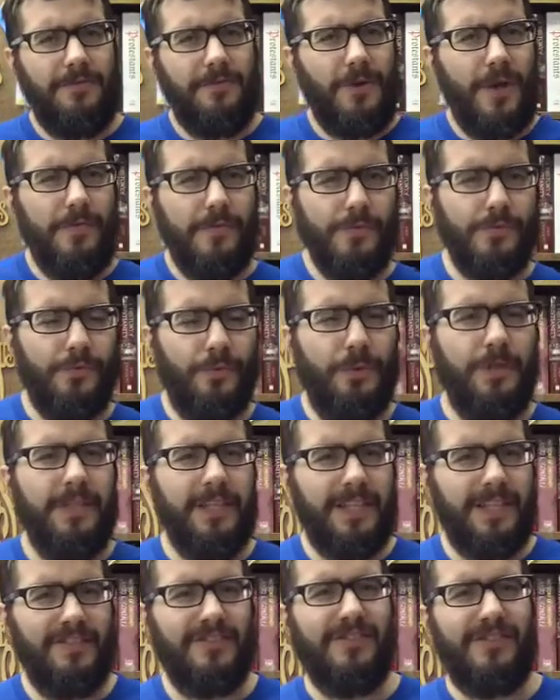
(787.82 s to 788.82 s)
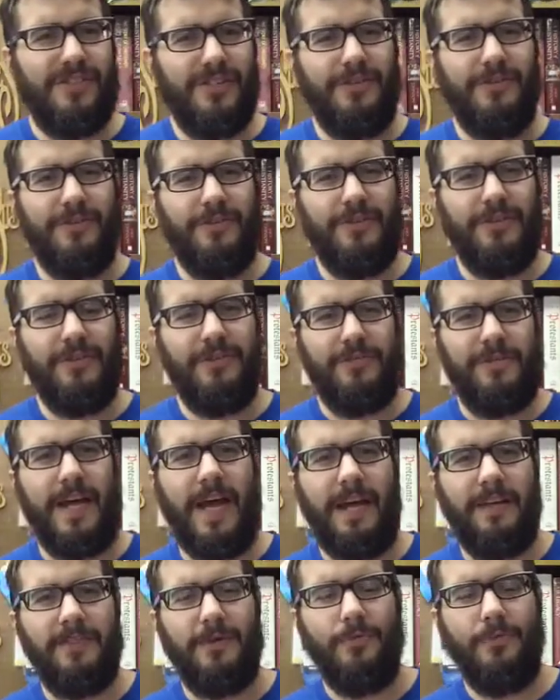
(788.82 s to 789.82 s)
you ever really considered the
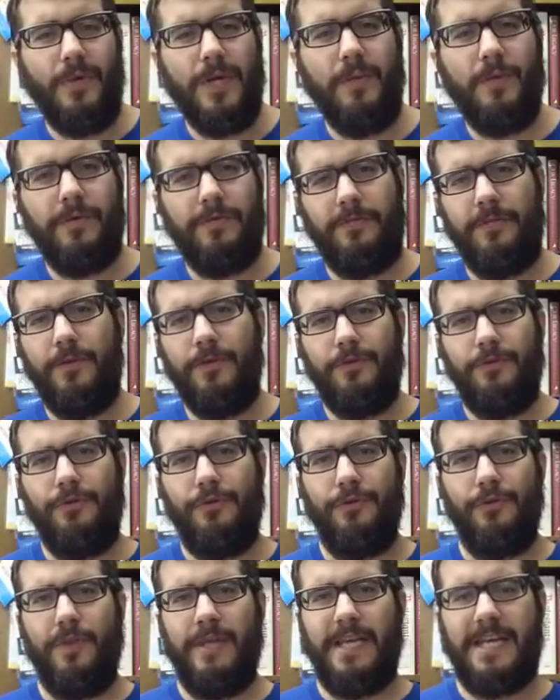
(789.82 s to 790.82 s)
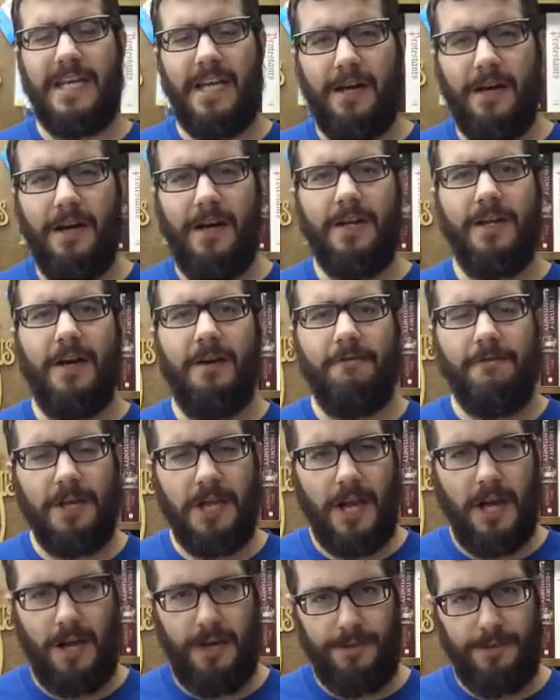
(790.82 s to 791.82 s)
fact that we refer to the God of the
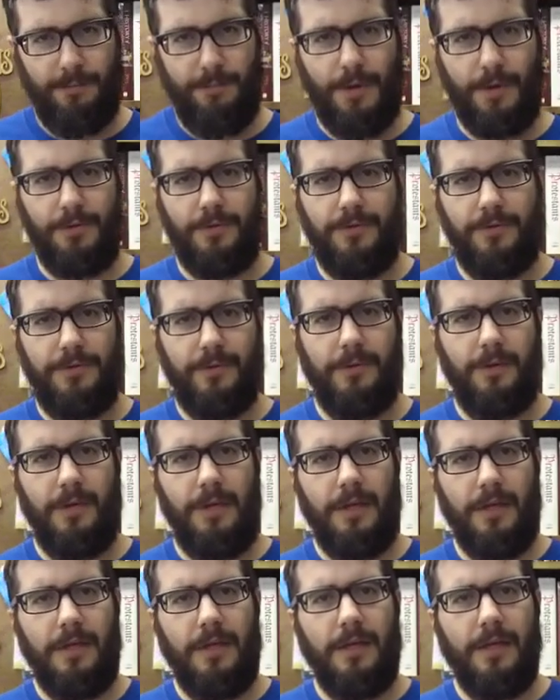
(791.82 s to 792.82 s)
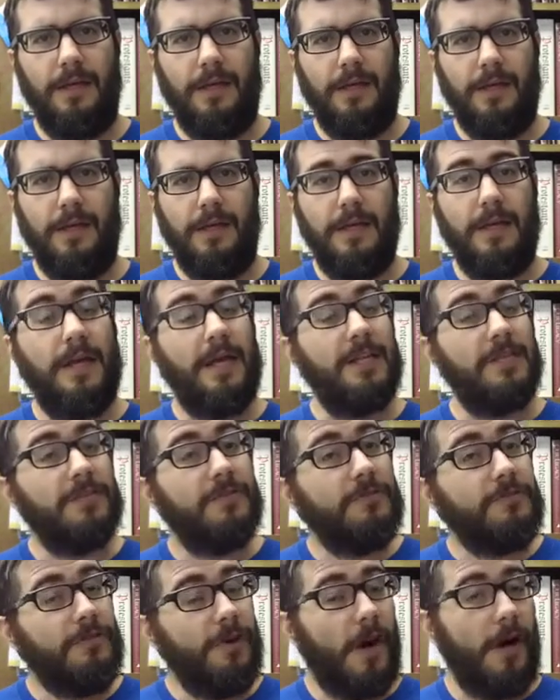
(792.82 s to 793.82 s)
cosmos
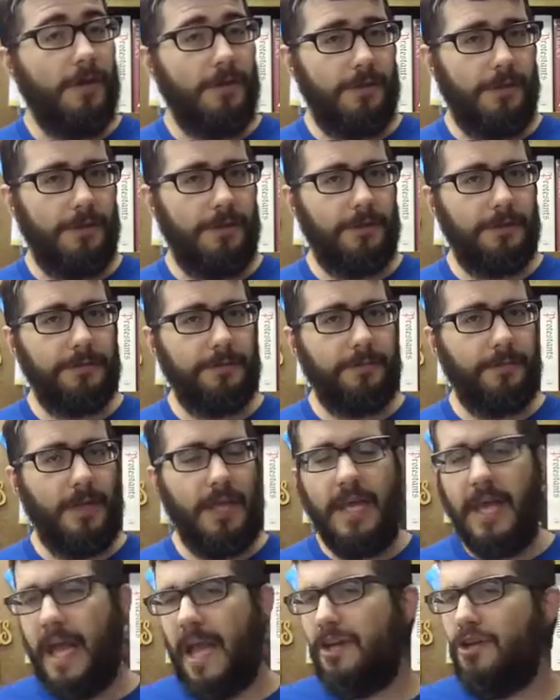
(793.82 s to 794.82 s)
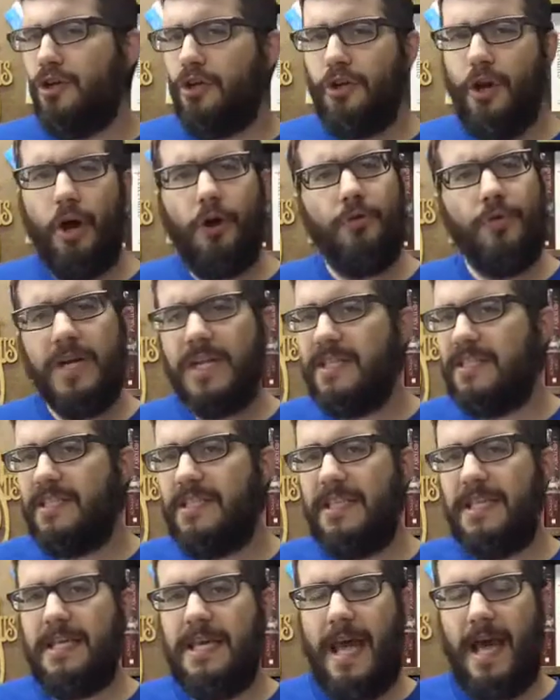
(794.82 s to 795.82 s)
as Father? And you can already
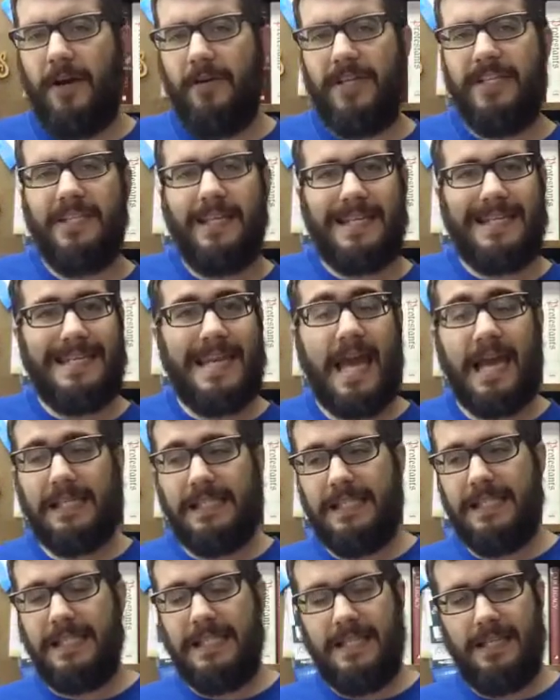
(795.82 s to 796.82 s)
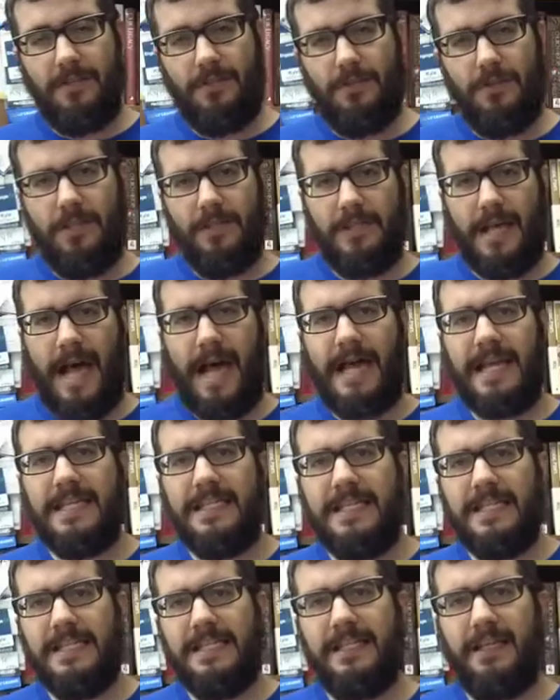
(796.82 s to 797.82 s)
see how he's connecting this, this
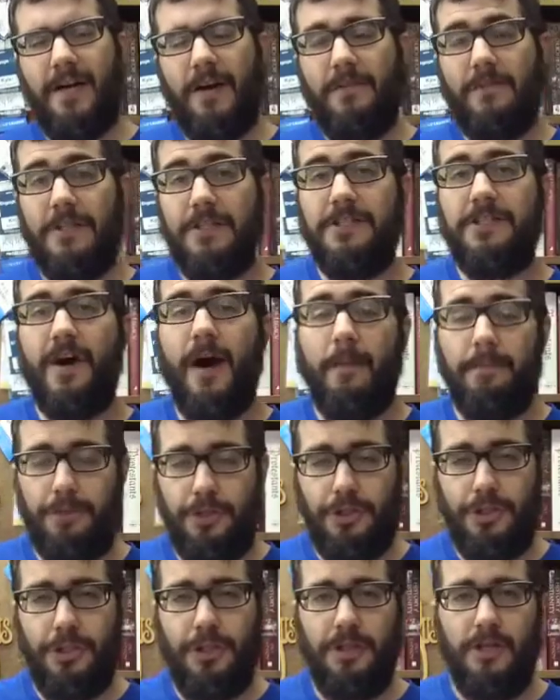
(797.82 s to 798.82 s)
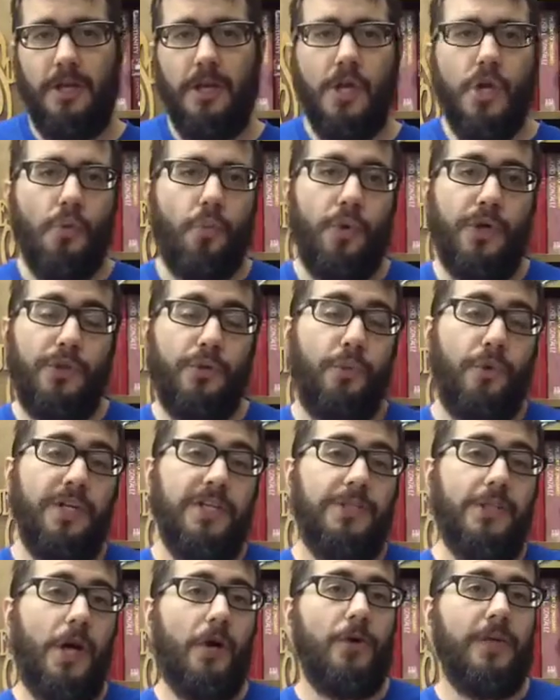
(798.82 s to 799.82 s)
idea of adoption with what
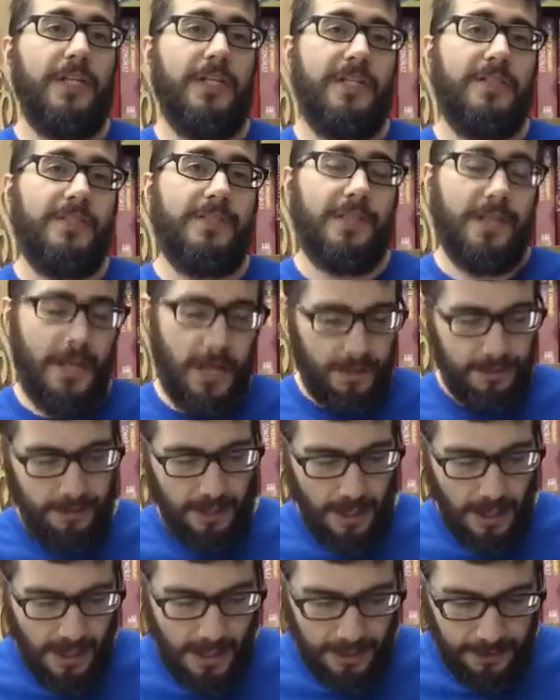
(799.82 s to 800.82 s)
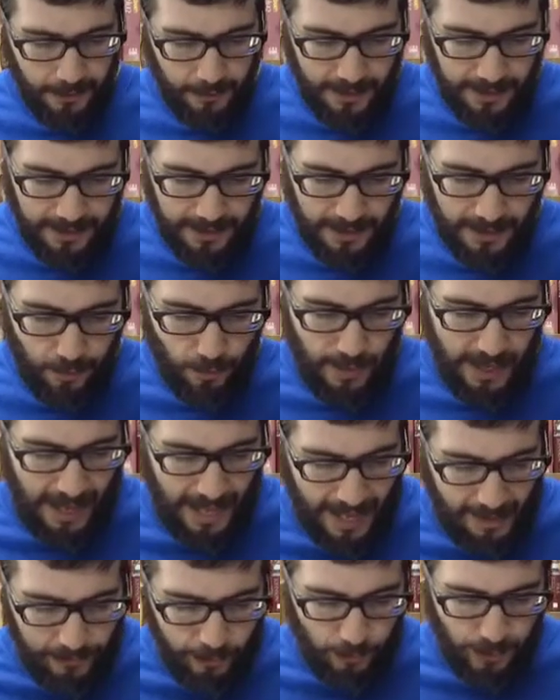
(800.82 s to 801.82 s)
he's already discussed. And so he says, We
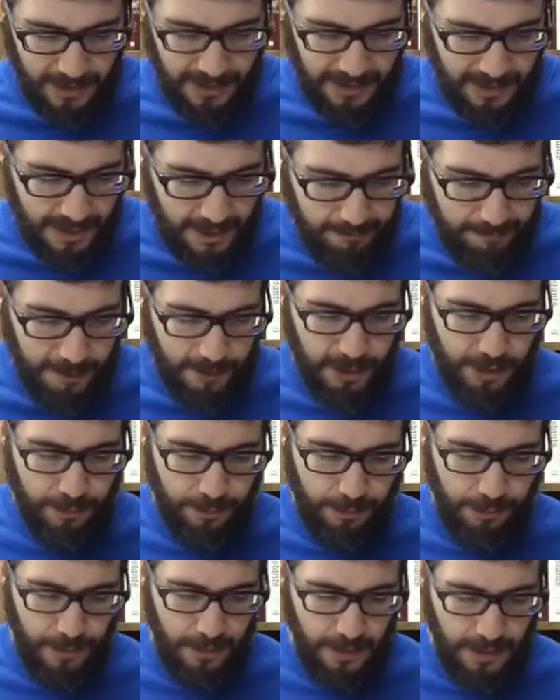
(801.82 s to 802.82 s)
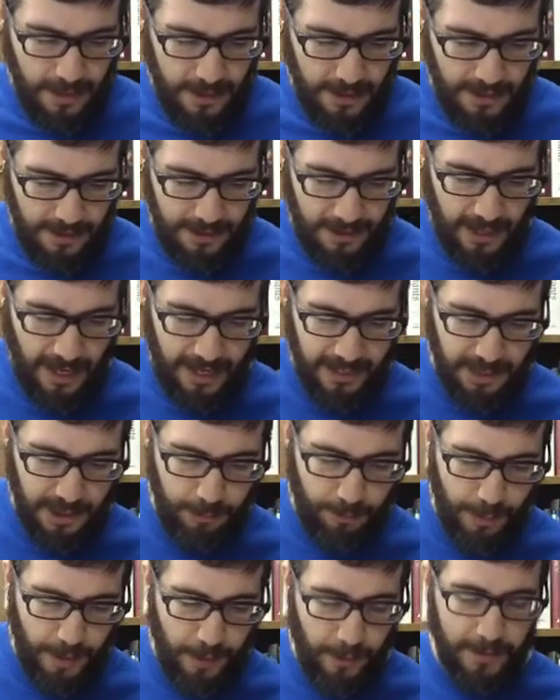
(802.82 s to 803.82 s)
haven't received a
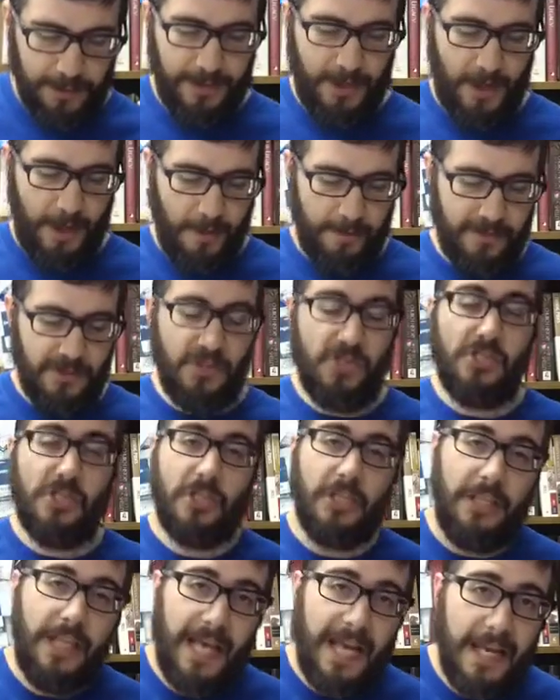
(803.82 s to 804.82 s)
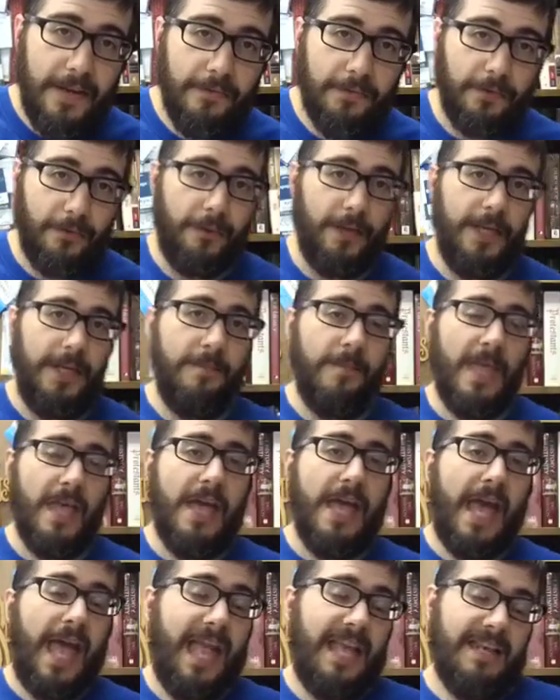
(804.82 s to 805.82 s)
spirit of slavery,
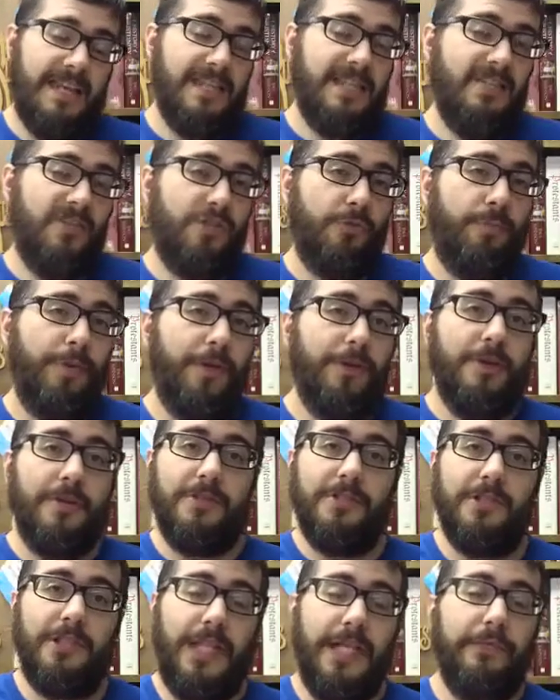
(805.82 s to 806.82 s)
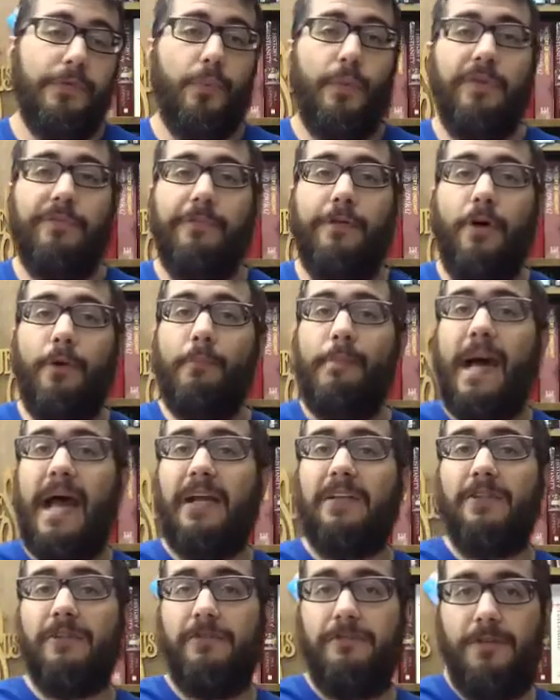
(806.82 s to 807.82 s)
and in the spirit of slavery, we fall
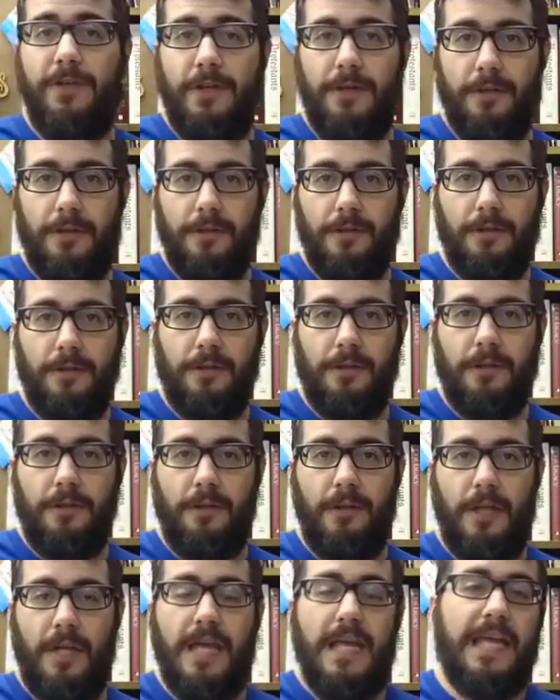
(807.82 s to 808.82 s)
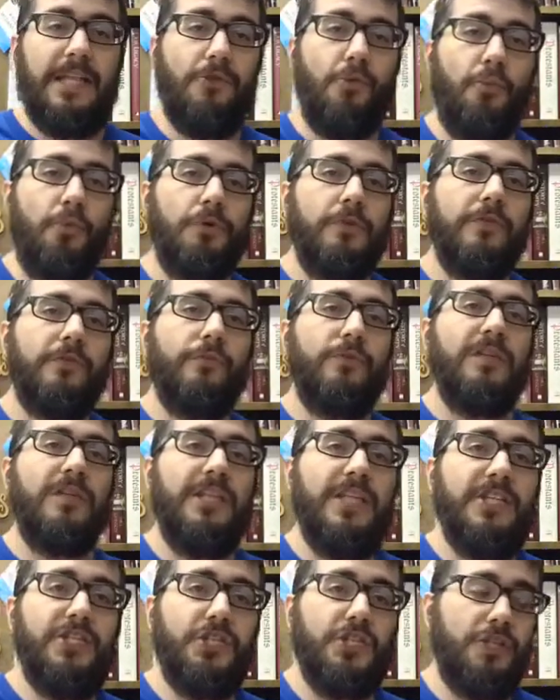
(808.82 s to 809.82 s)
back to fear. And the world of
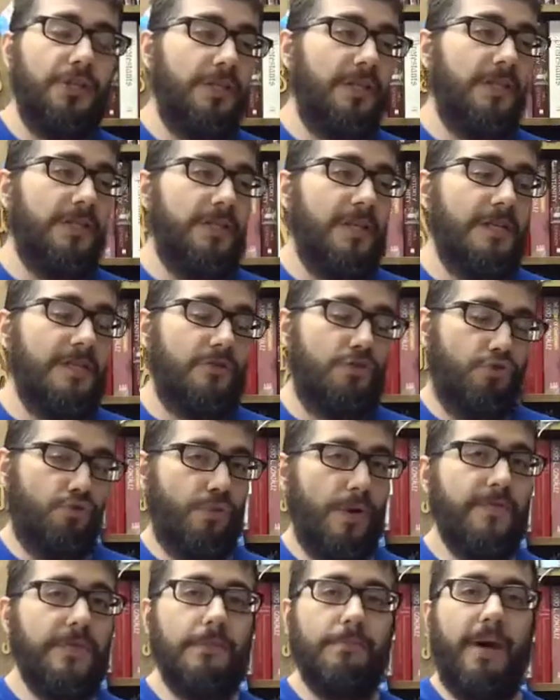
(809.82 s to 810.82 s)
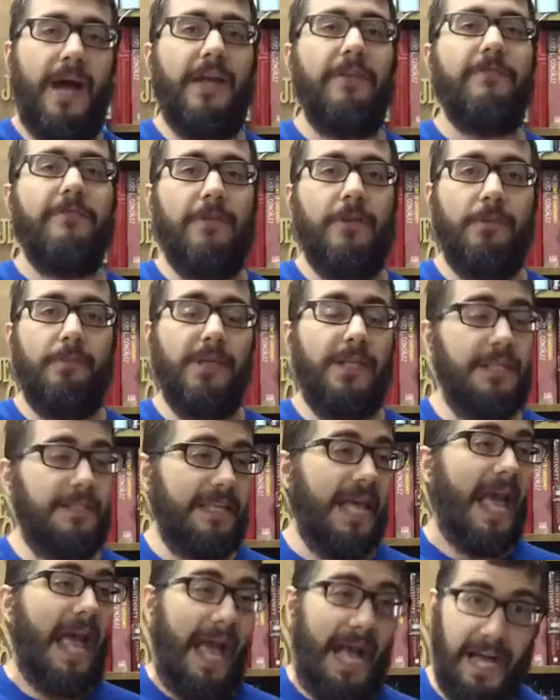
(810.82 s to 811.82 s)
religion is, is driven by fear
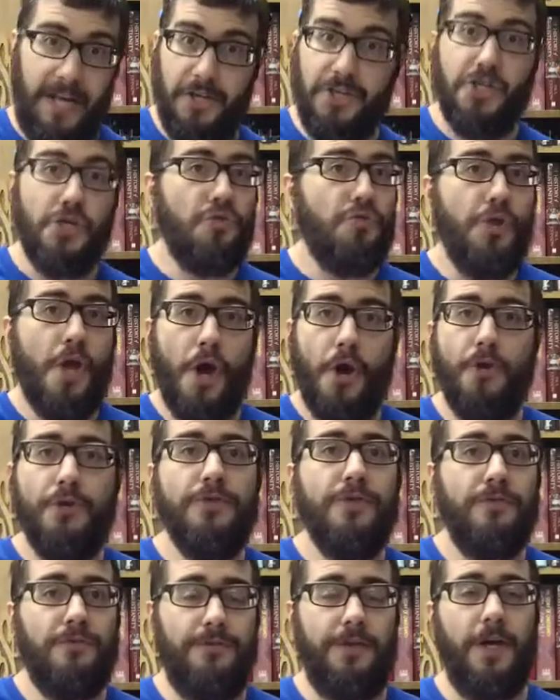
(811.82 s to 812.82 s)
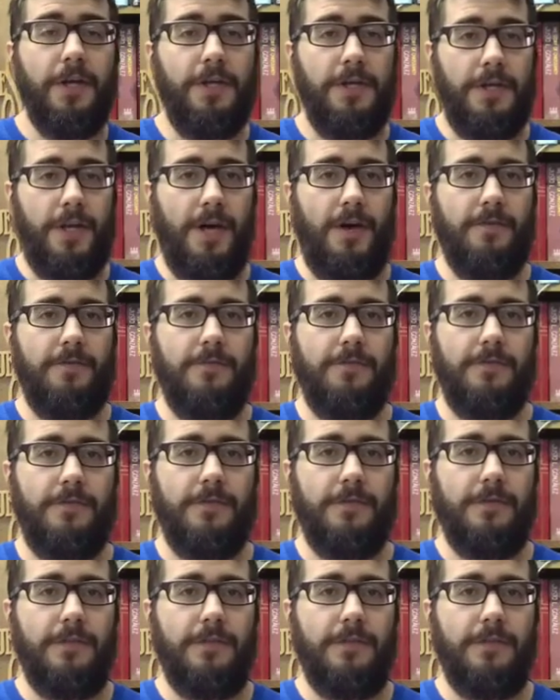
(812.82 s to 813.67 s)
because how do you know you've done enough?